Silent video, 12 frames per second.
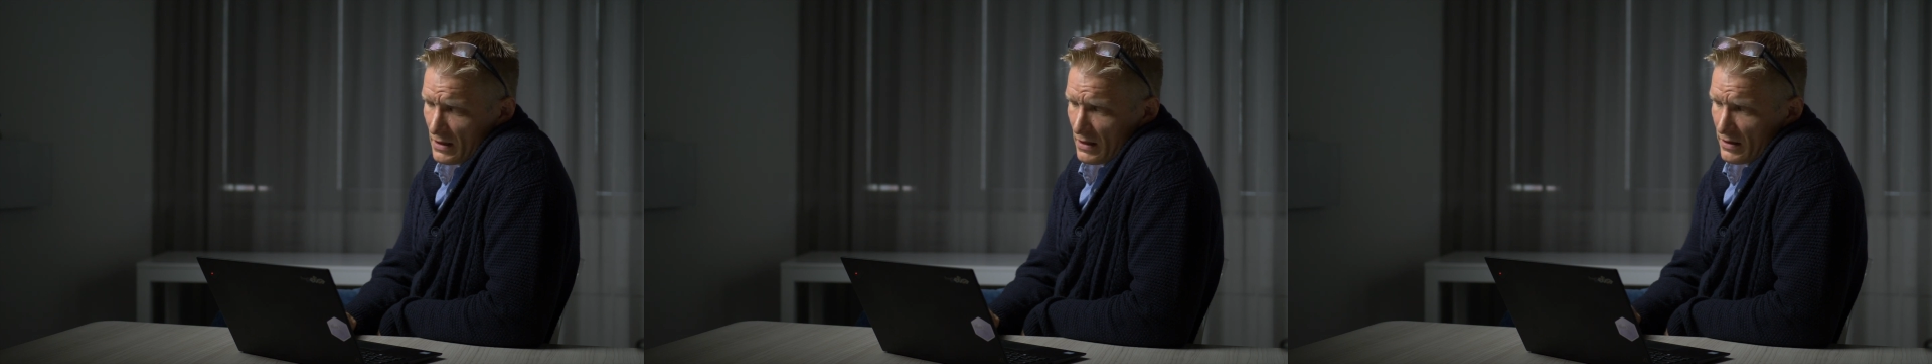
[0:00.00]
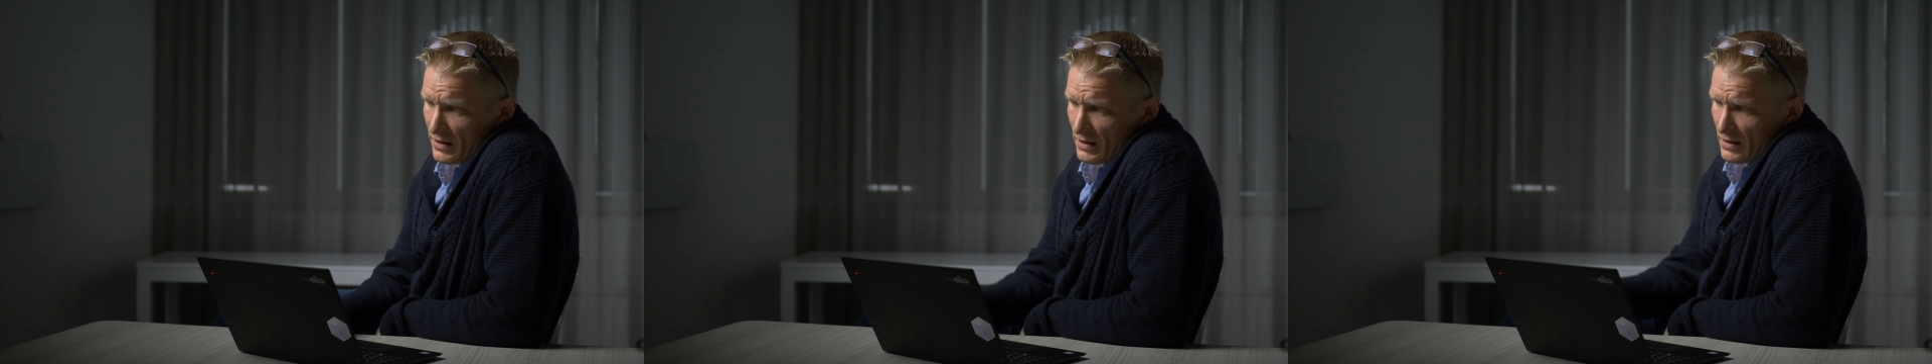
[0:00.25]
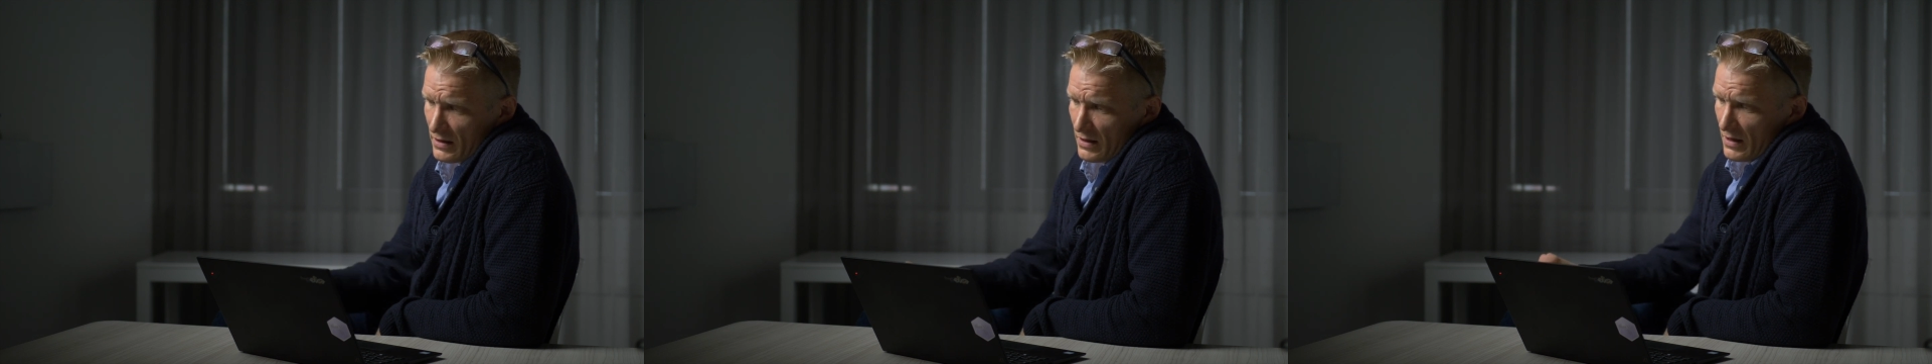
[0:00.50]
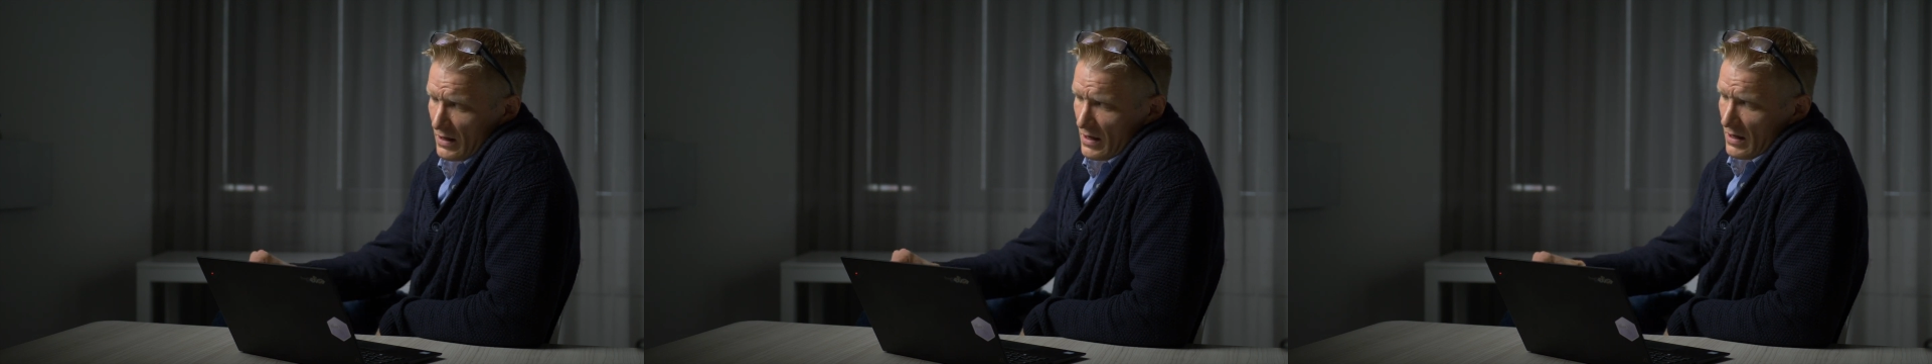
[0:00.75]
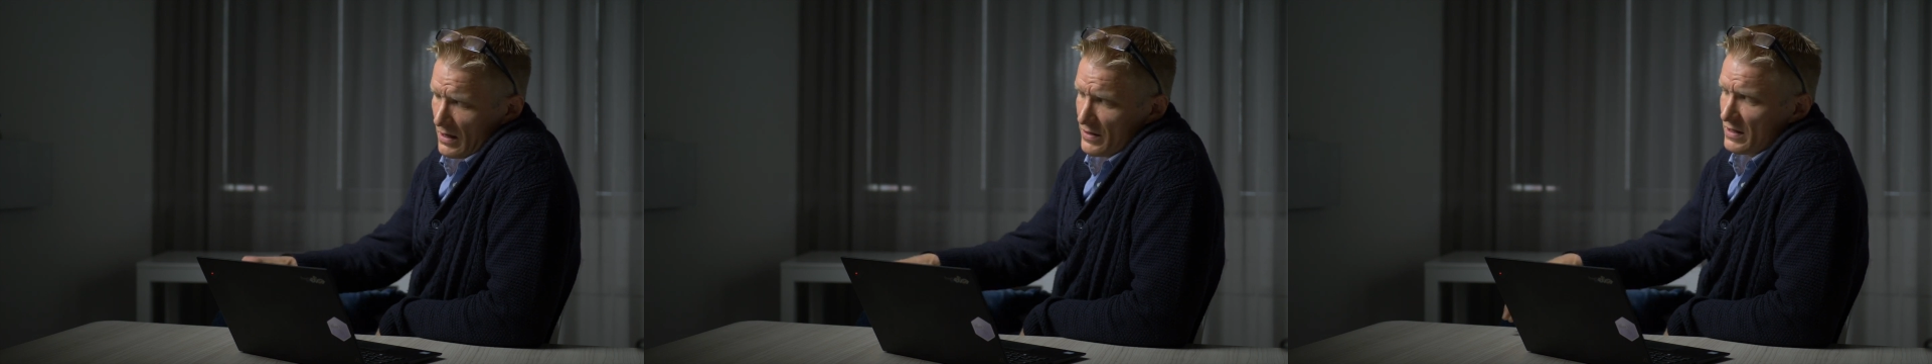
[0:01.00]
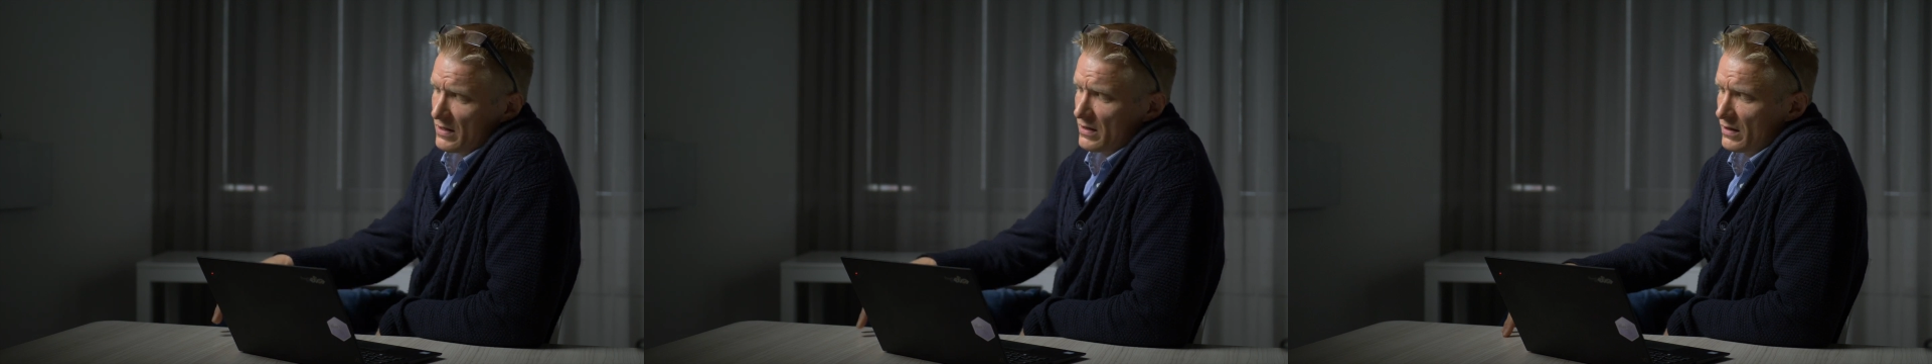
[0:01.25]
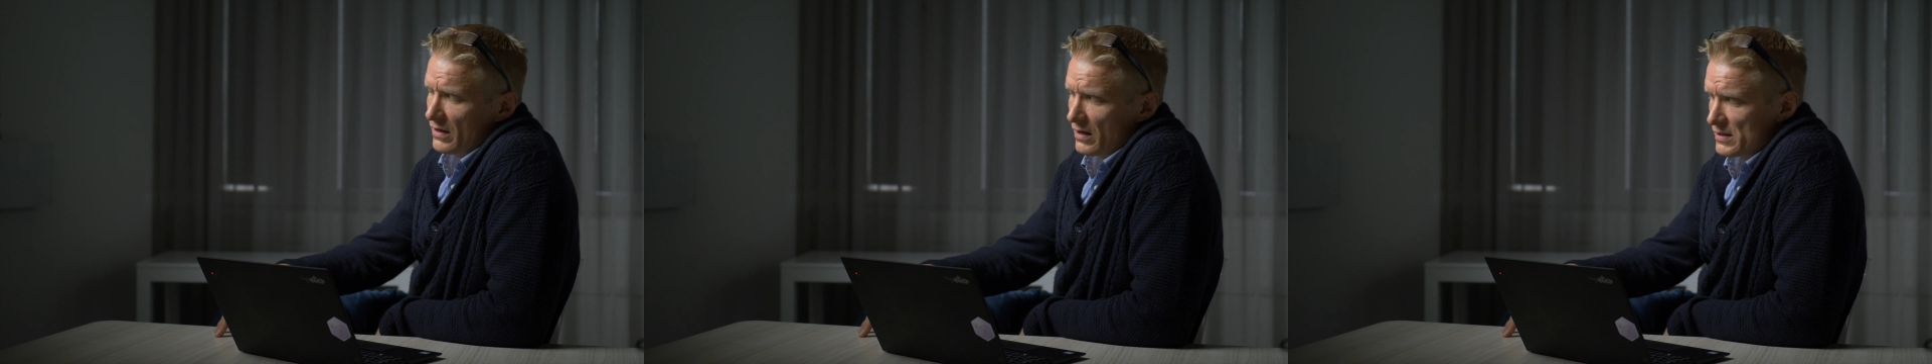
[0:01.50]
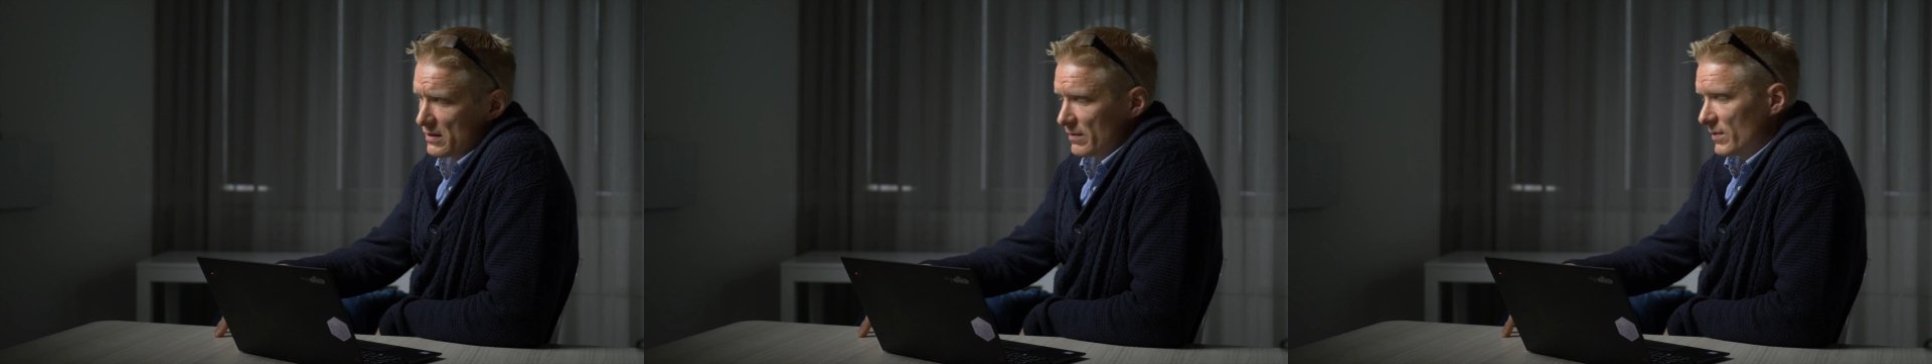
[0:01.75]
I think
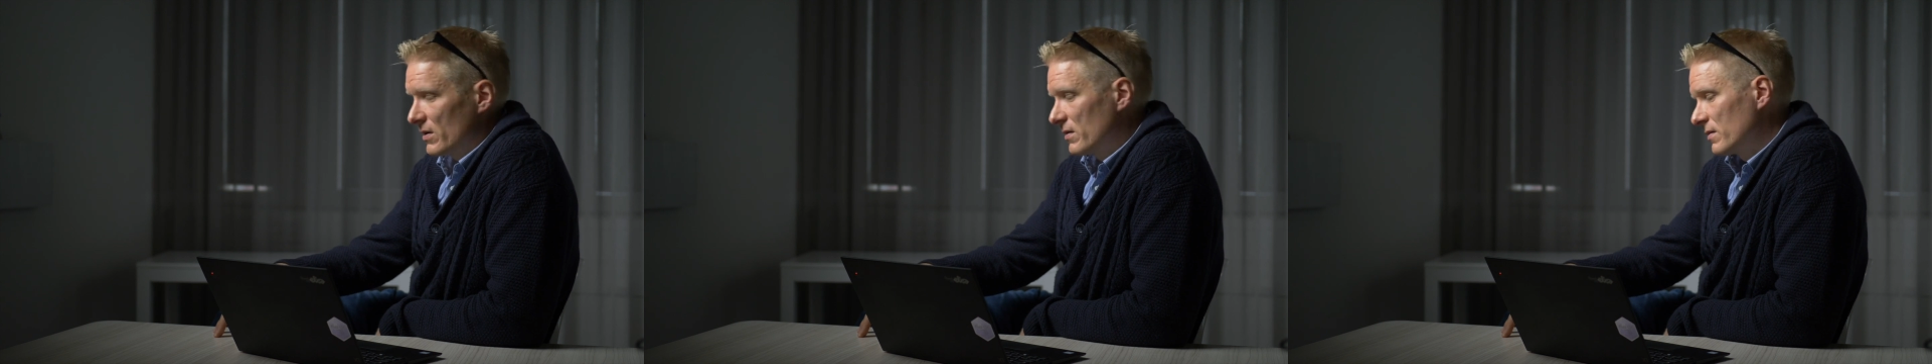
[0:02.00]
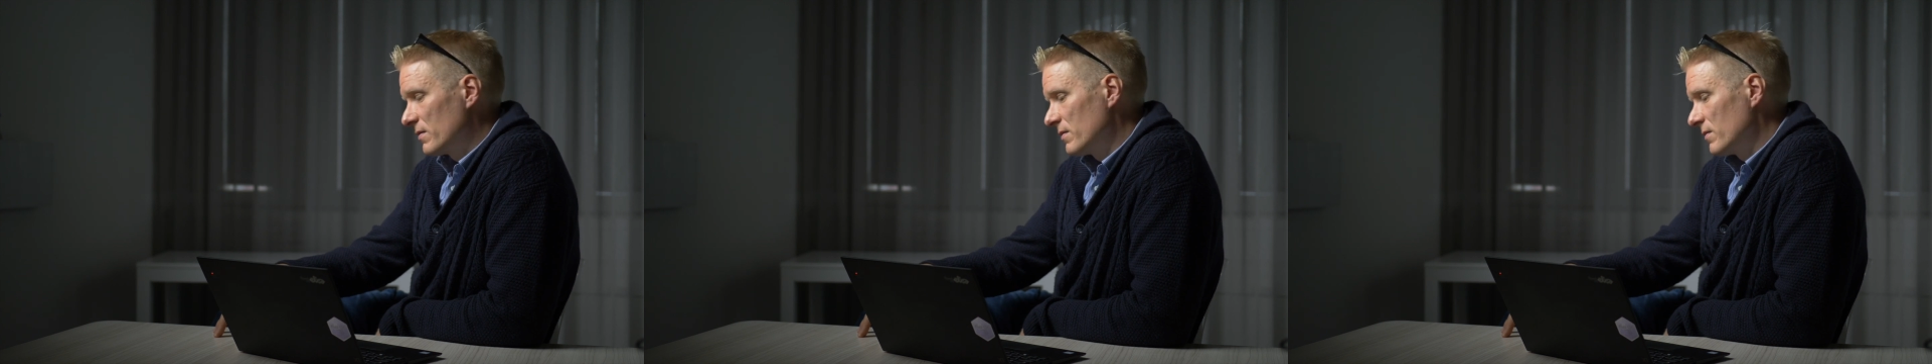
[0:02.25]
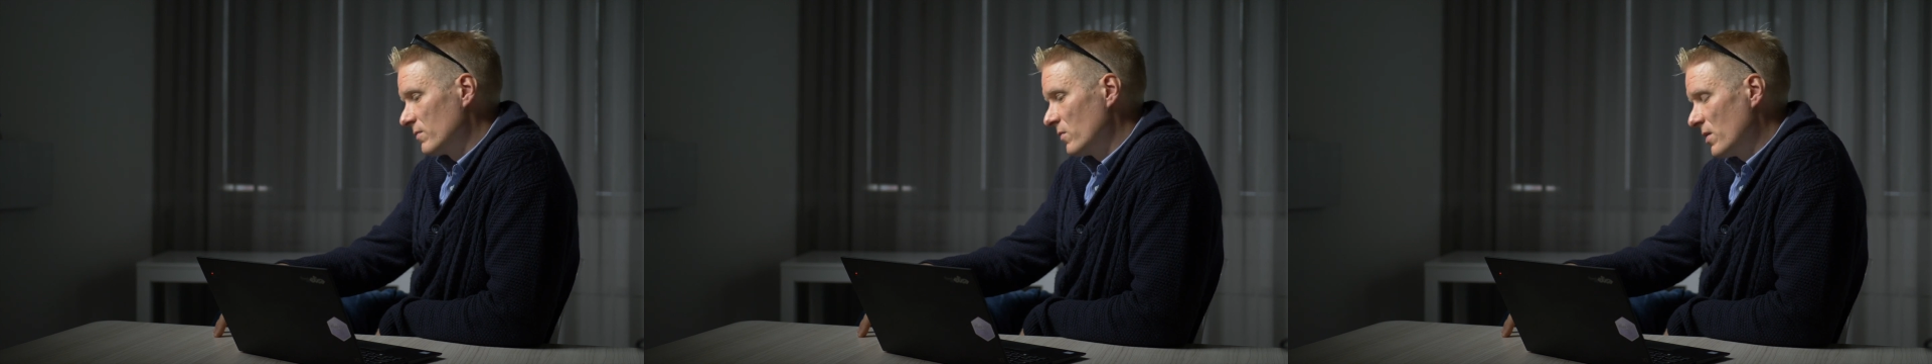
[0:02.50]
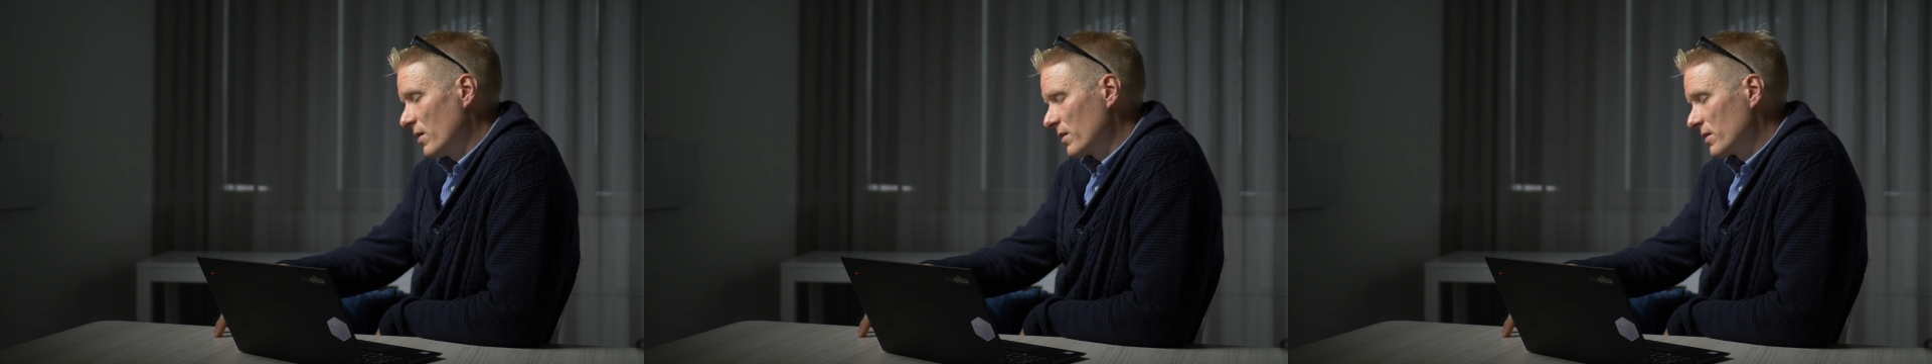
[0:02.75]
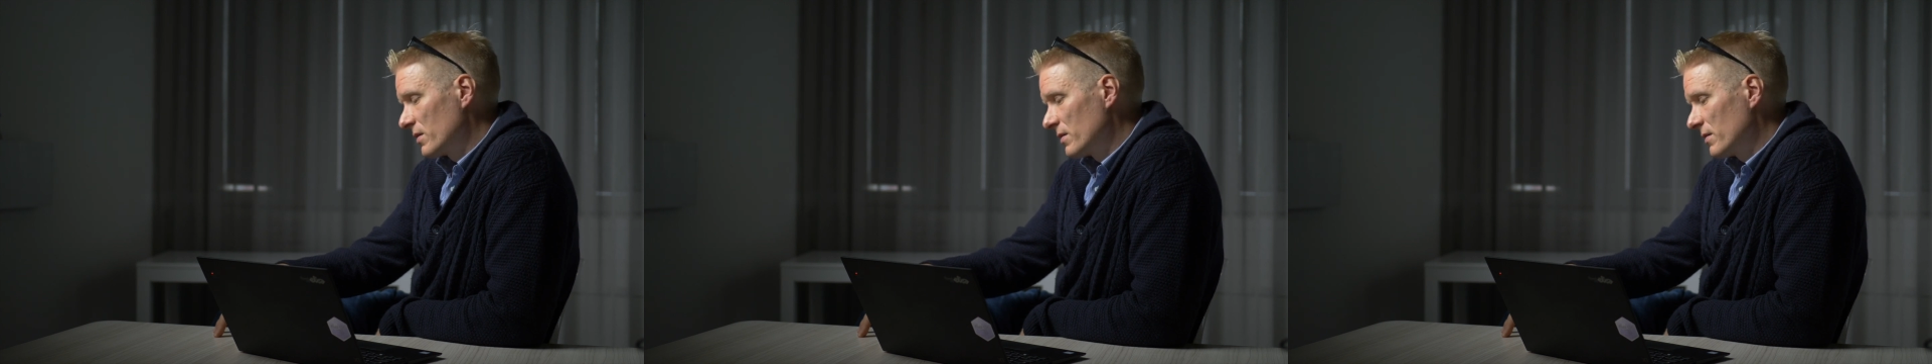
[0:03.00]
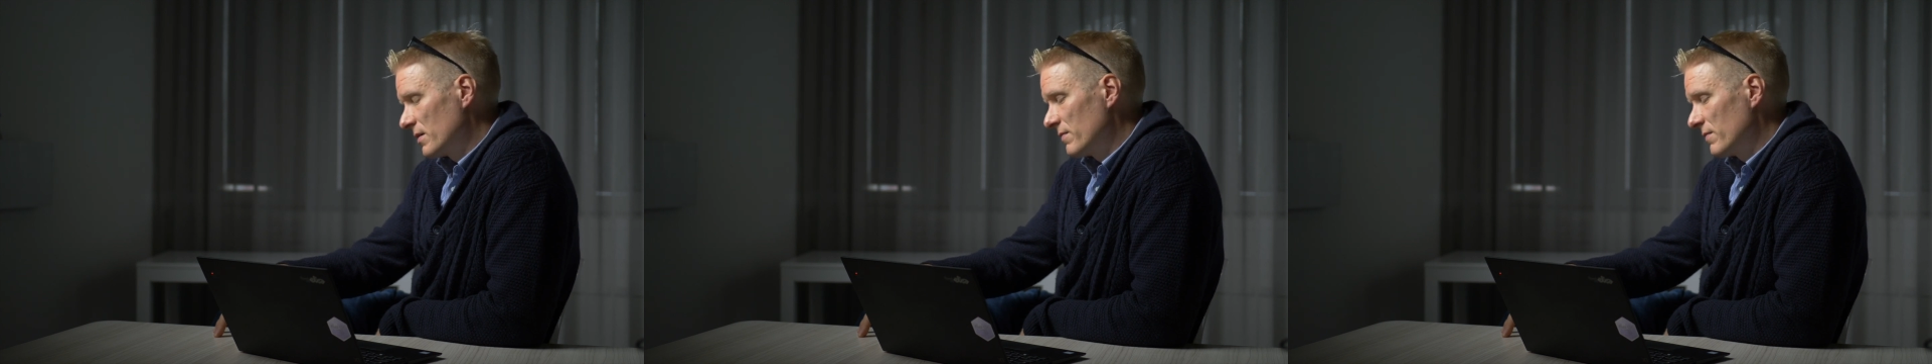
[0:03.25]
customer work.